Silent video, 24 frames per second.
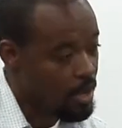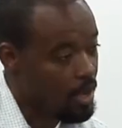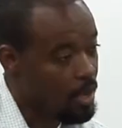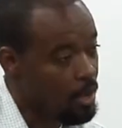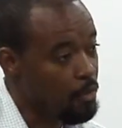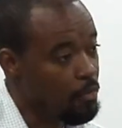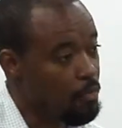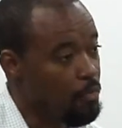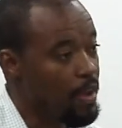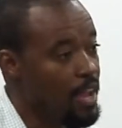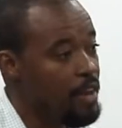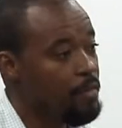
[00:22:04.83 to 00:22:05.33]

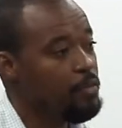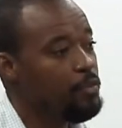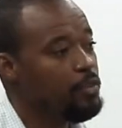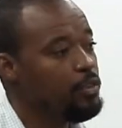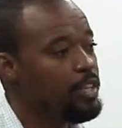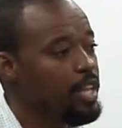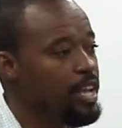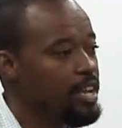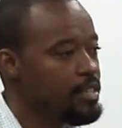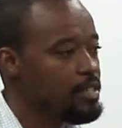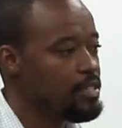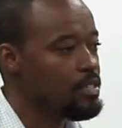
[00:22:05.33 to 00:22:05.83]

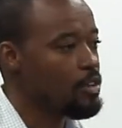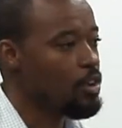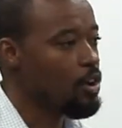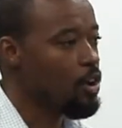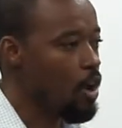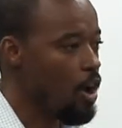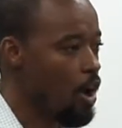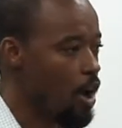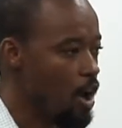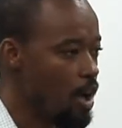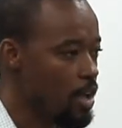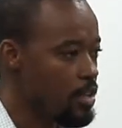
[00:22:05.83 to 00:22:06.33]
Unfaithfulness
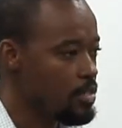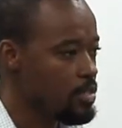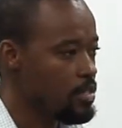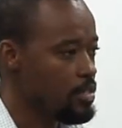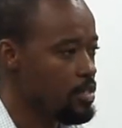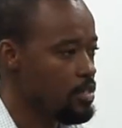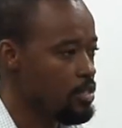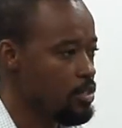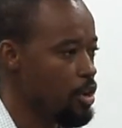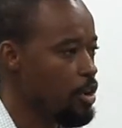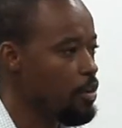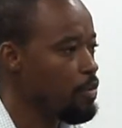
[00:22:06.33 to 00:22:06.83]

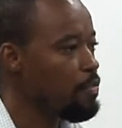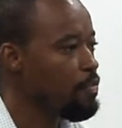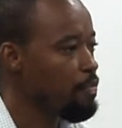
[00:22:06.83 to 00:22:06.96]
caused their